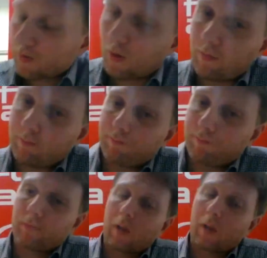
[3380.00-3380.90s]
So
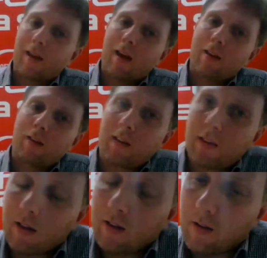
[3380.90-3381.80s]
I think
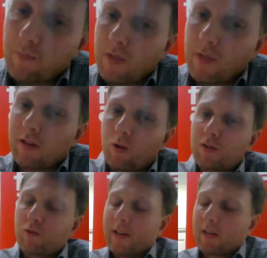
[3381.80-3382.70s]
that, that
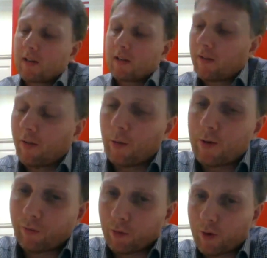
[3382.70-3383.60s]
also raises a very
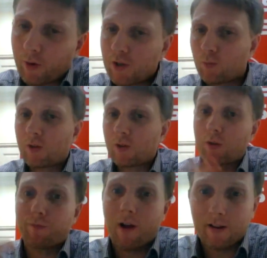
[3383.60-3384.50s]
different question: what you
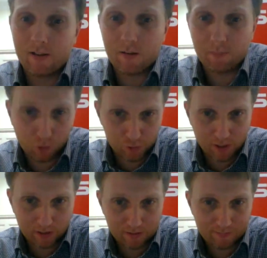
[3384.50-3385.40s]
define as a
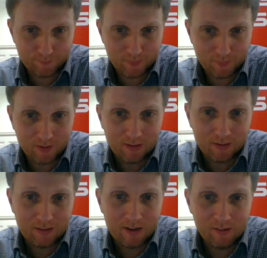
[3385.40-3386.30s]
project.
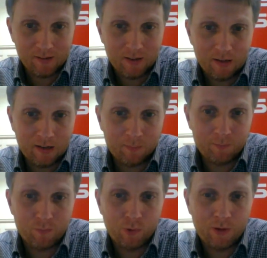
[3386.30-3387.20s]
Yeah,
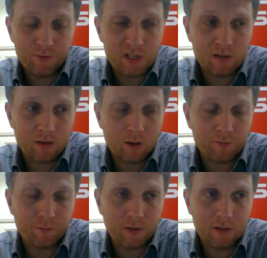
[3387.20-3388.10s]
we've seen a lot
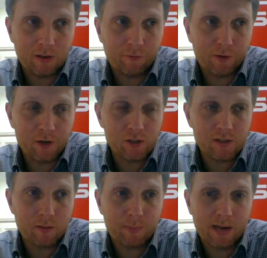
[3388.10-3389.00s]
of definitions
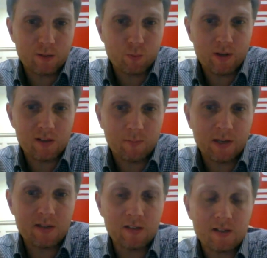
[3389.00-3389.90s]
in the past where
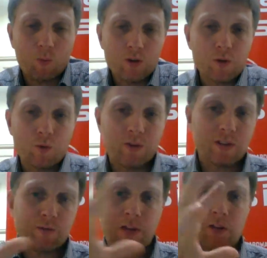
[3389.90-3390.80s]
somebody says, "I want to do
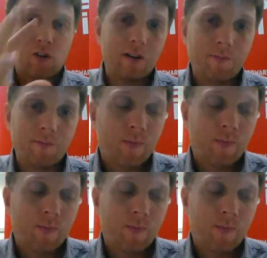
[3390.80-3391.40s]
this feature,"